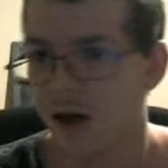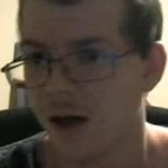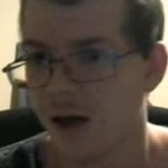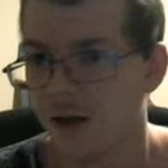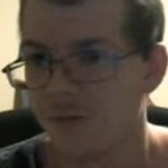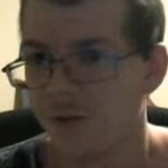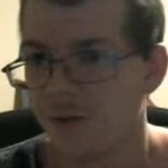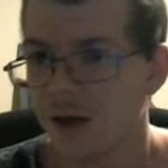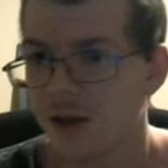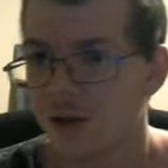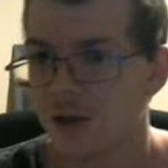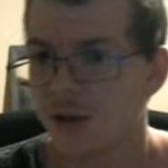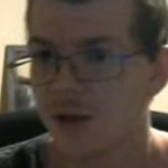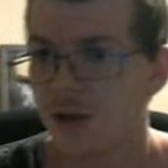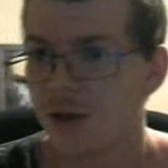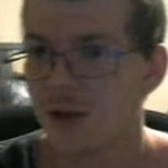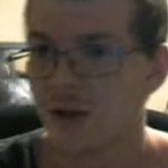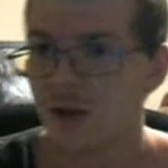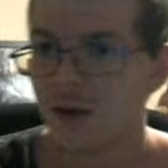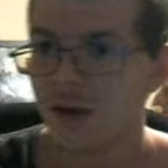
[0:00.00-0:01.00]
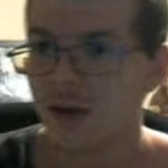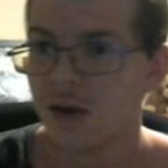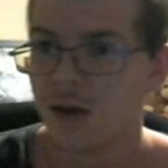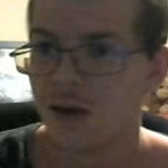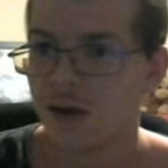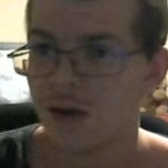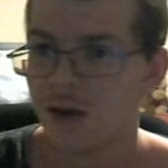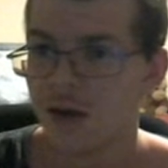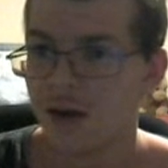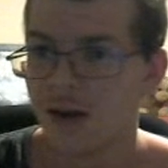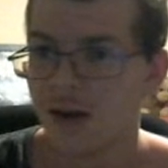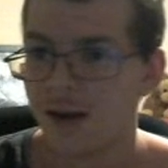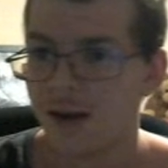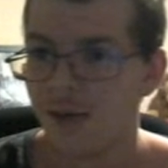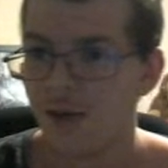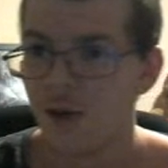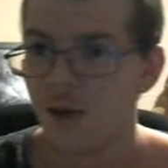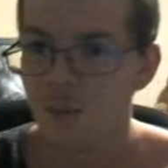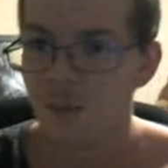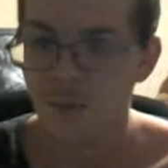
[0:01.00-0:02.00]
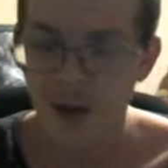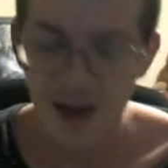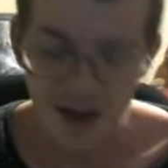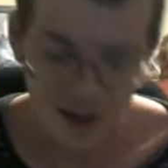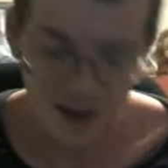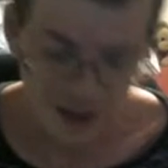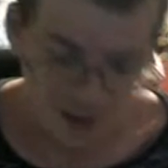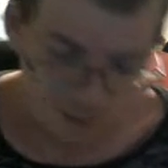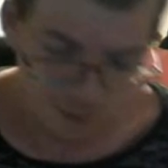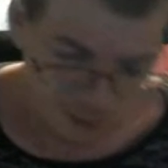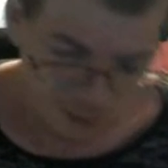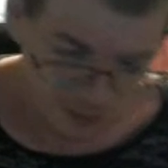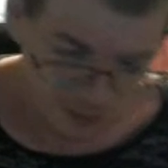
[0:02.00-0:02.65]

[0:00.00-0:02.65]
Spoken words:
mate. Hello Ben, how are